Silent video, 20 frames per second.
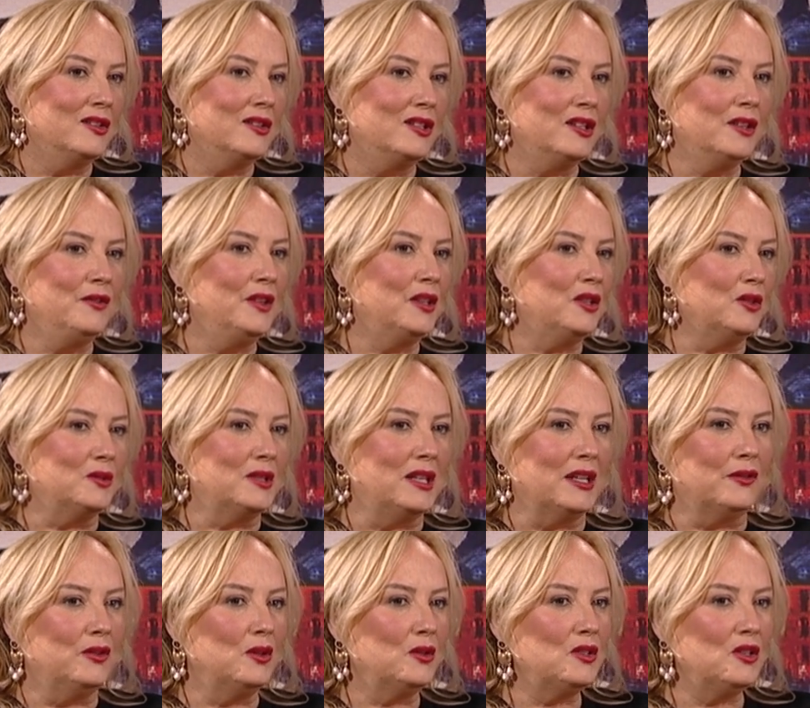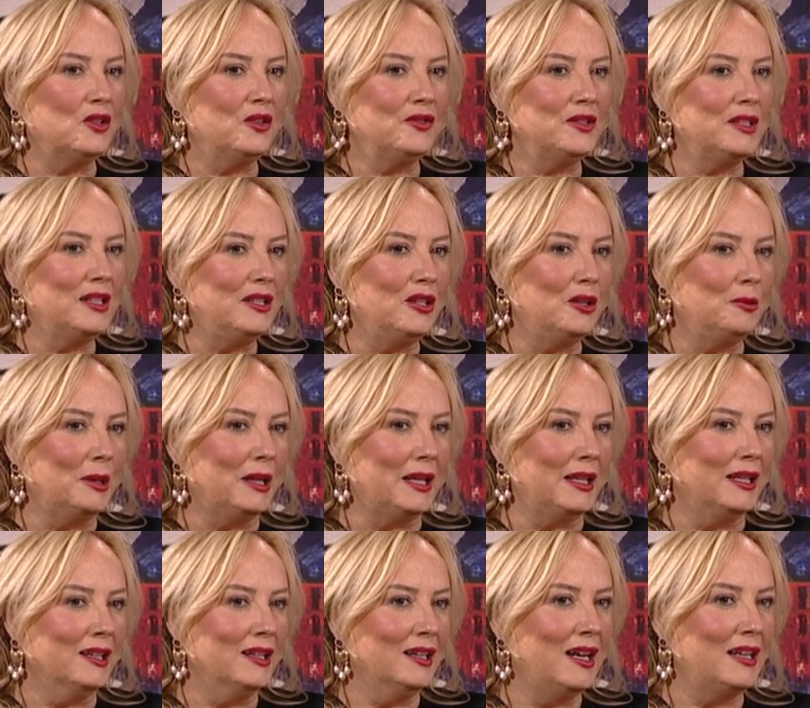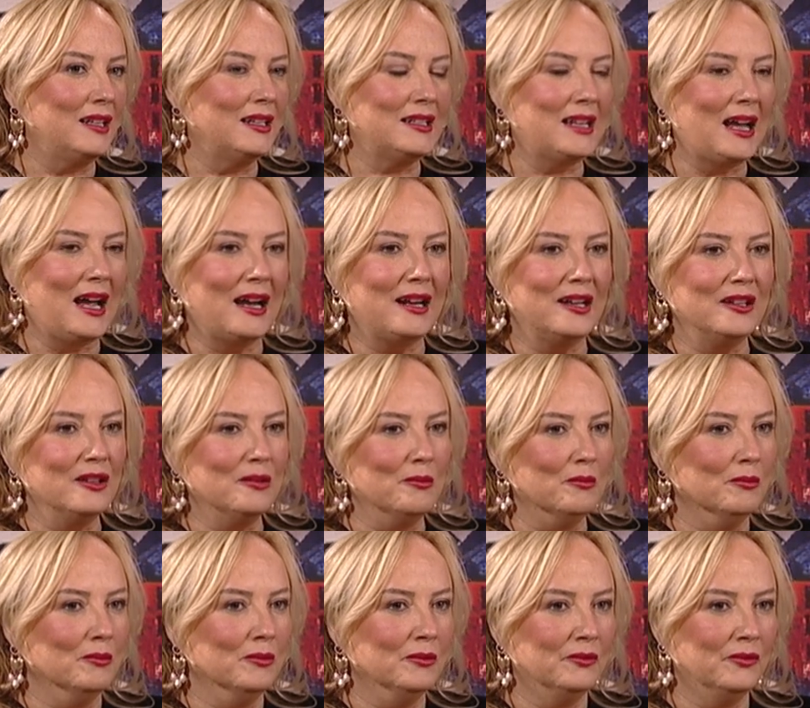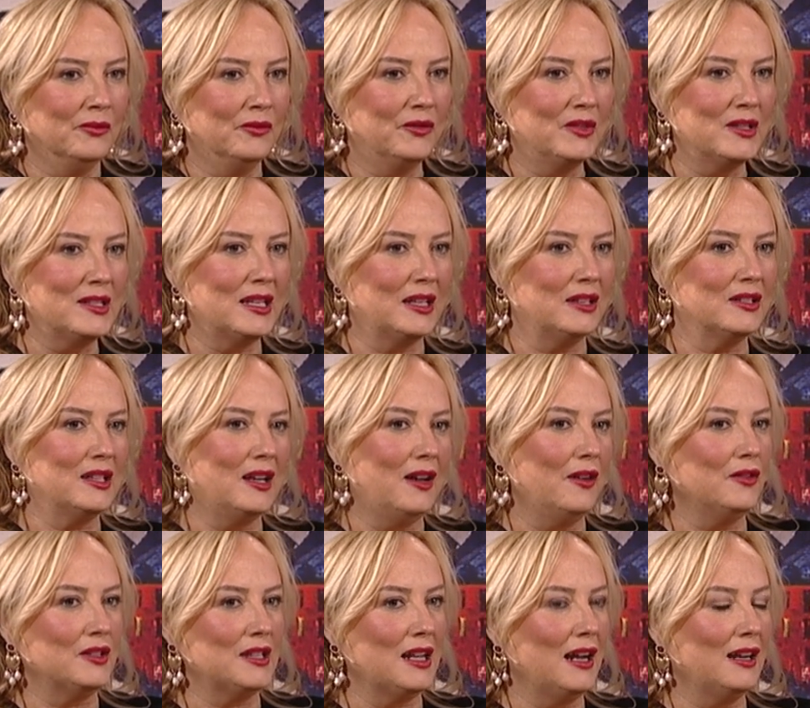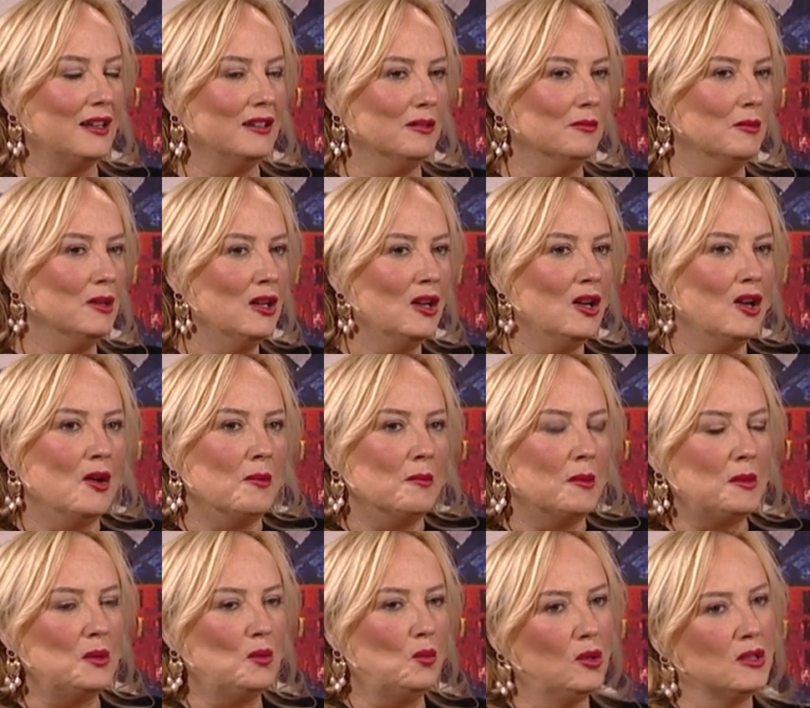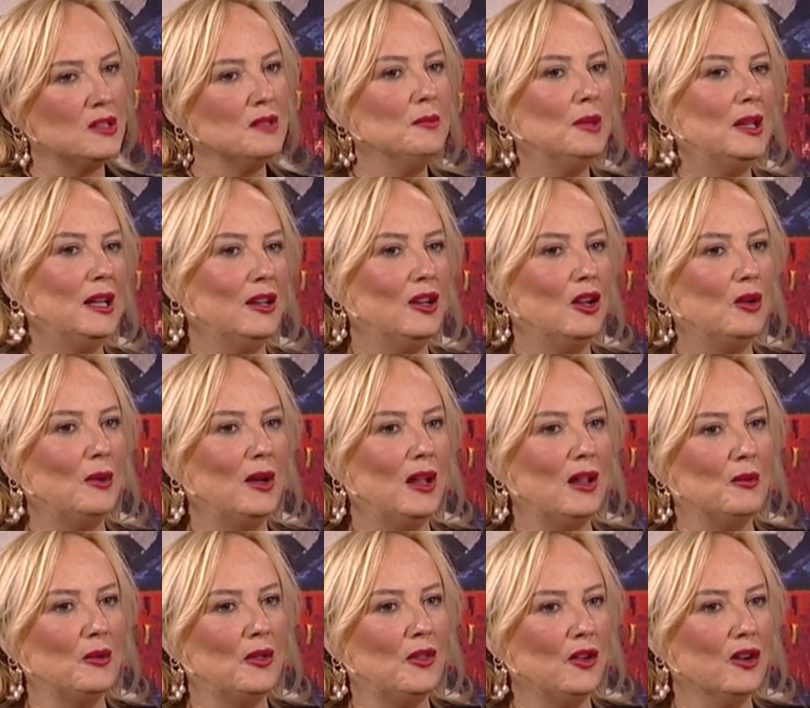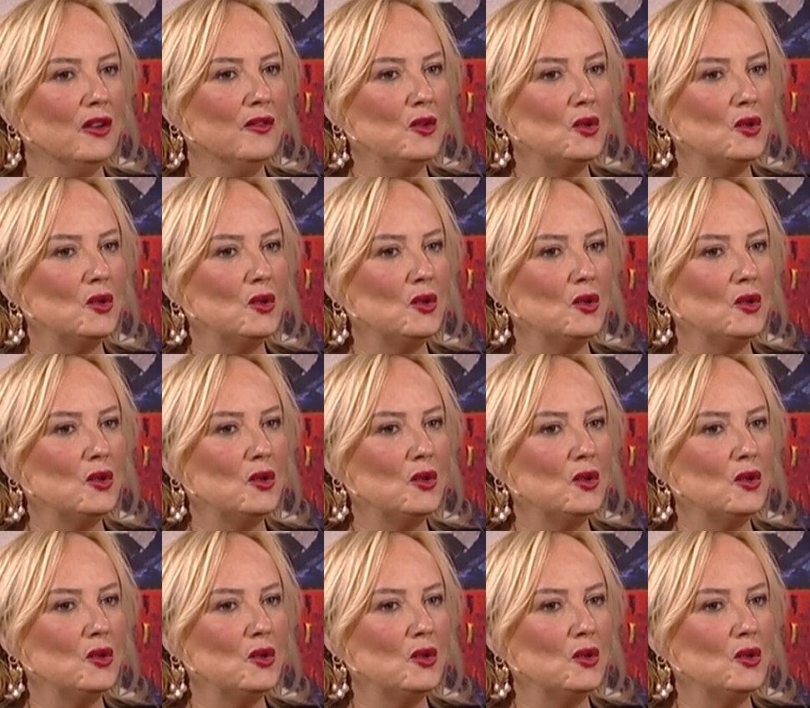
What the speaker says: Sinn Féin don't take votes off the DUP. And attacking them for the sake of attacking them maybe wasn't playing out well with their